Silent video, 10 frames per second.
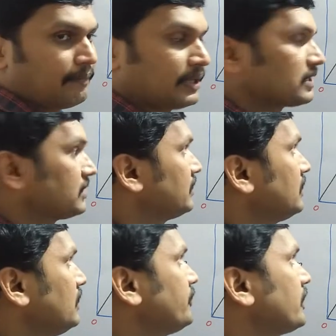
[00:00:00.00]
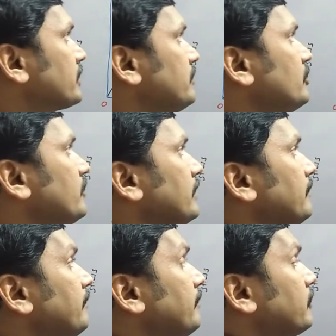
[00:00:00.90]
But if you are
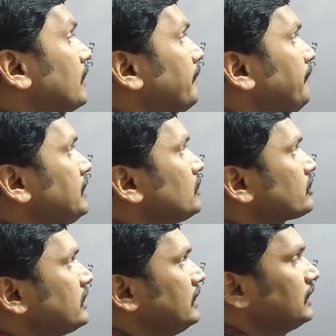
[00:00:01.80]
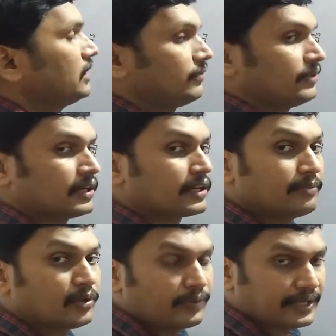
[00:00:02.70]
removing from B to C, if you are
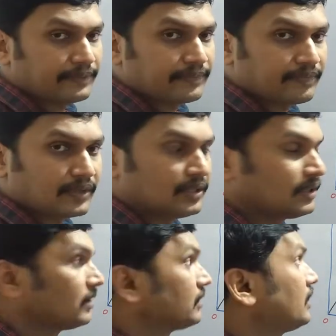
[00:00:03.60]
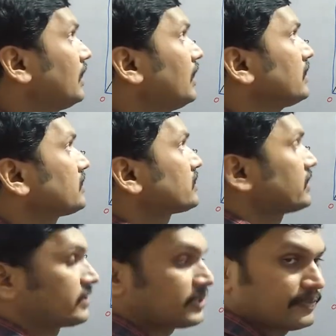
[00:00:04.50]
removing the
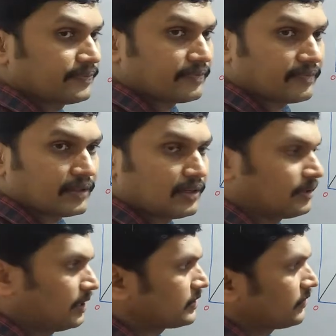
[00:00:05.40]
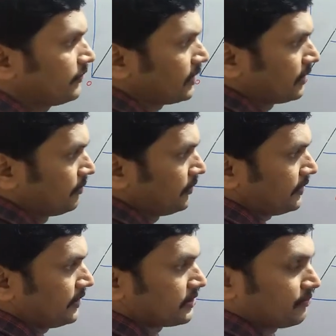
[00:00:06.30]
stress, that is, if you are
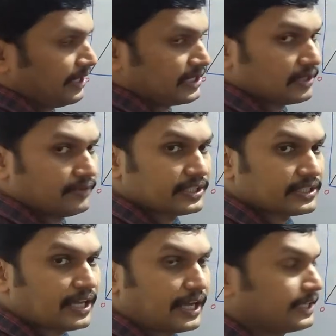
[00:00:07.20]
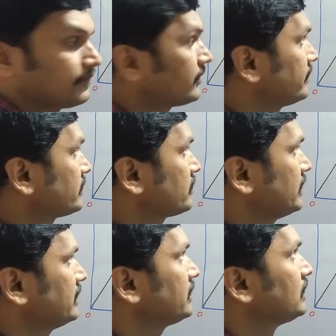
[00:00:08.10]
removing this weight which is hanging from the
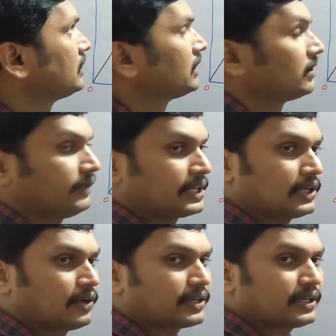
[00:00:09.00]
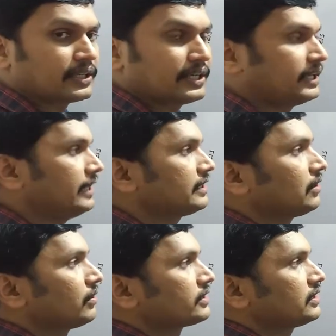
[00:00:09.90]
string, we cannot regain
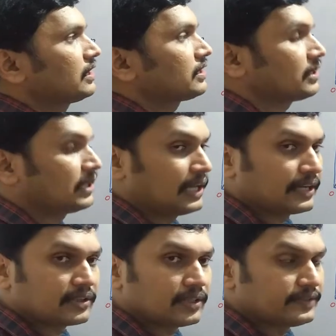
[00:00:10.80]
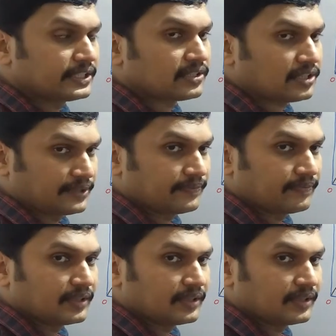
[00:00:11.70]
the original length of the string.